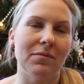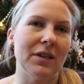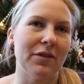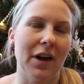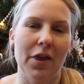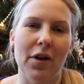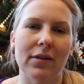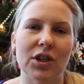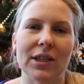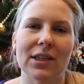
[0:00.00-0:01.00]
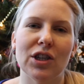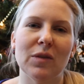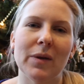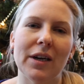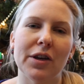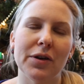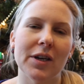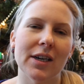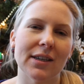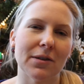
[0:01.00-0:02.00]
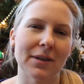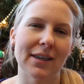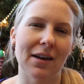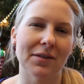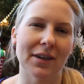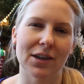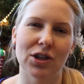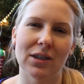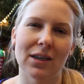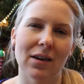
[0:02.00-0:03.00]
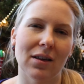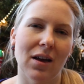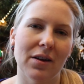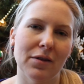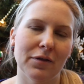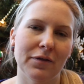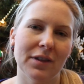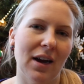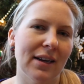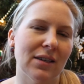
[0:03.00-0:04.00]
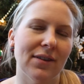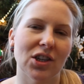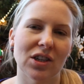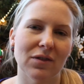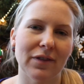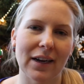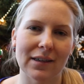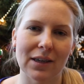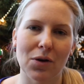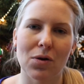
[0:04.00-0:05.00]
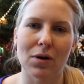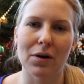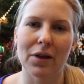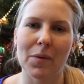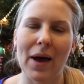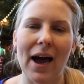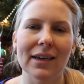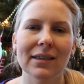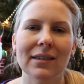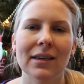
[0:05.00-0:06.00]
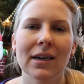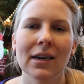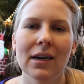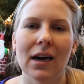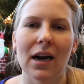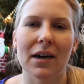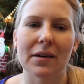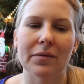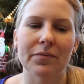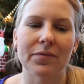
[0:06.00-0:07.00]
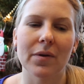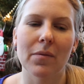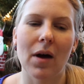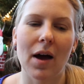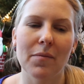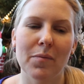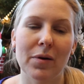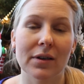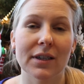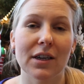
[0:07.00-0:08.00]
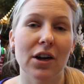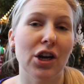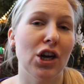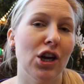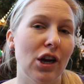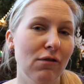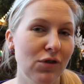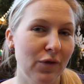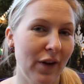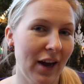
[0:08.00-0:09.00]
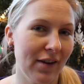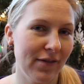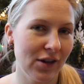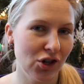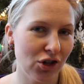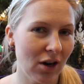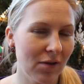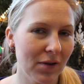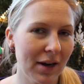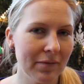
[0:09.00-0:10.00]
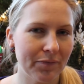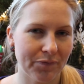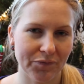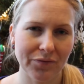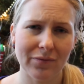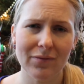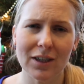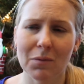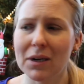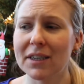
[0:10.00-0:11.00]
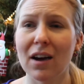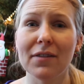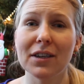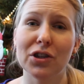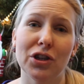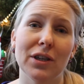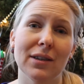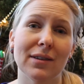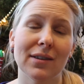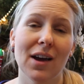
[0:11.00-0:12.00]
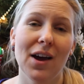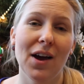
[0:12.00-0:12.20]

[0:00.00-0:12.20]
different anthologies that she's been included in, so it sounds like she's done a lot of science fiction, fantasy, horror in the past. I'm personally not a huge fan of this genre, but it's obvious she's